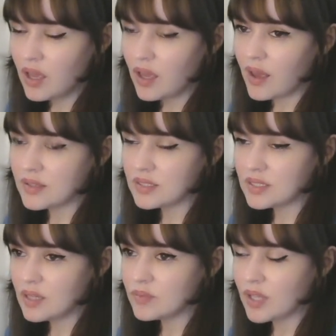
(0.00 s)
At the
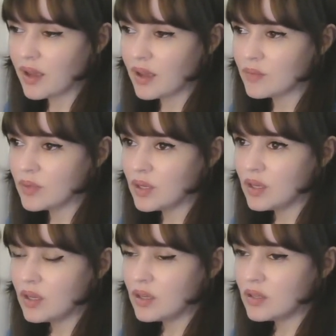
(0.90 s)
same time,
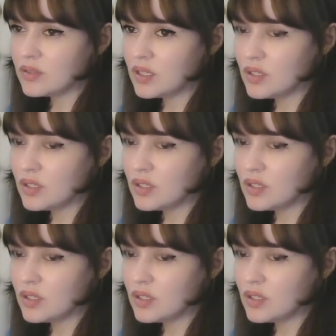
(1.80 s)
they